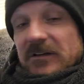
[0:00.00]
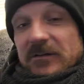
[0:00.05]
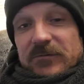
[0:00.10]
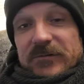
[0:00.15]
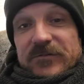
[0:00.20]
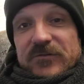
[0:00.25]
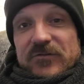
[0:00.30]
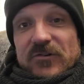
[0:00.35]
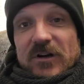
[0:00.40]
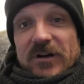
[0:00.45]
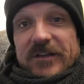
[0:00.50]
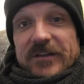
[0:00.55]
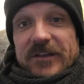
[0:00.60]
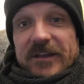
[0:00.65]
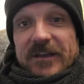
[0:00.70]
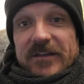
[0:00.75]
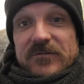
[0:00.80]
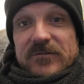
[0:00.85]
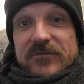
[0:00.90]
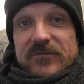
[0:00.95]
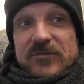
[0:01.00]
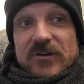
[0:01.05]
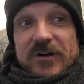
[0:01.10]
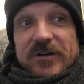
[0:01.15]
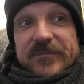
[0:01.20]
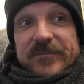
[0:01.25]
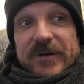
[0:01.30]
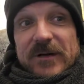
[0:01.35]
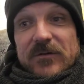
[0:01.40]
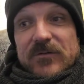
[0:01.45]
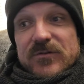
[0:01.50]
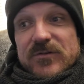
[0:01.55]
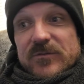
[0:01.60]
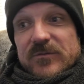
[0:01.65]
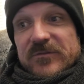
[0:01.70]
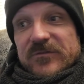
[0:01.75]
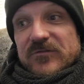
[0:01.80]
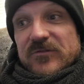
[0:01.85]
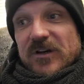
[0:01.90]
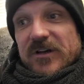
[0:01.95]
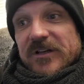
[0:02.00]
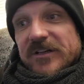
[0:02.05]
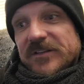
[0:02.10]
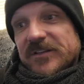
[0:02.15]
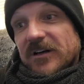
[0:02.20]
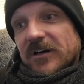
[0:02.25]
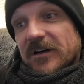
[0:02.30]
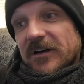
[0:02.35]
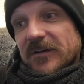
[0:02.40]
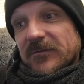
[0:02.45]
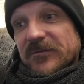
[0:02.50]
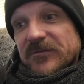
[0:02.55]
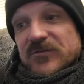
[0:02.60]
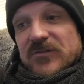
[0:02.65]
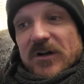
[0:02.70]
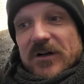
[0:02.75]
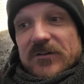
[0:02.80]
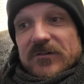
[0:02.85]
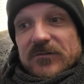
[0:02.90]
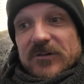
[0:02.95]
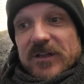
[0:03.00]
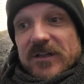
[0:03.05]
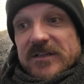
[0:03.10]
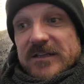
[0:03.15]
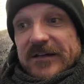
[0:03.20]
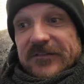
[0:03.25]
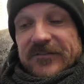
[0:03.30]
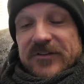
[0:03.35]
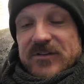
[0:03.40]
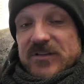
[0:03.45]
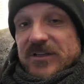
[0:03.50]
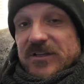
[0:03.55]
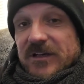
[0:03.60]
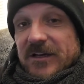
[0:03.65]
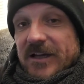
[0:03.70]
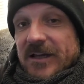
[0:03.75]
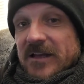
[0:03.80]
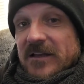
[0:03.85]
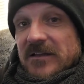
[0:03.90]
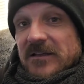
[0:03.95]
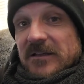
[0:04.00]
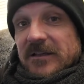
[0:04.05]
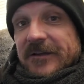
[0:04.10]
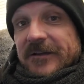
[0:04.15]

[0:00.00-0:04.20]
Oh, we've tried this, we've tried a potion, we've tried a dye, we've tried all this, our fish are dying